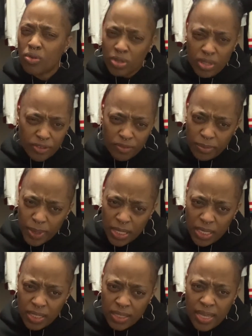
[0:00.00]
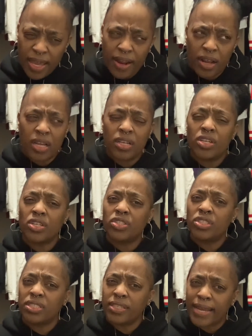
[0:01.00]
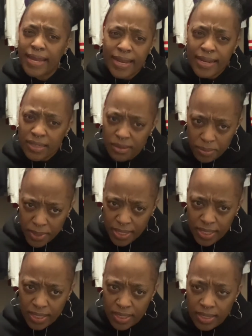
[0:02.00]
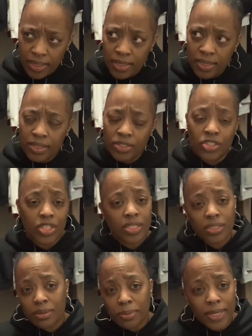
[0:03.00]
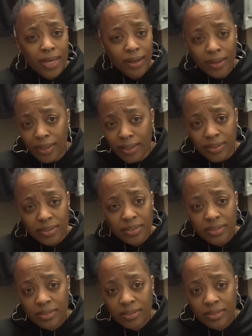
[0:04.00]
of me, that understand me just because.